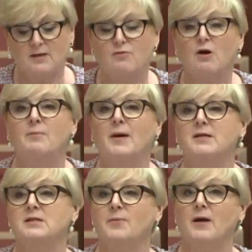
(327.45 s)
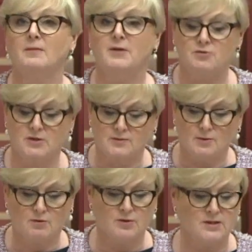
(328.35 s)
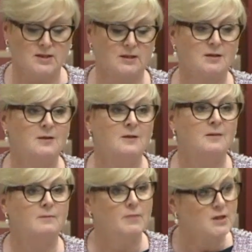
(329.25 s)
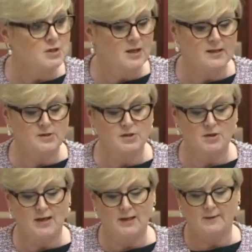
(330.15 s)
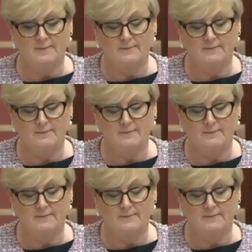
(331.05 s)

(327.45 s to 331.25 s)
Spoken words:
robust parliamentary democracy, much like Australia.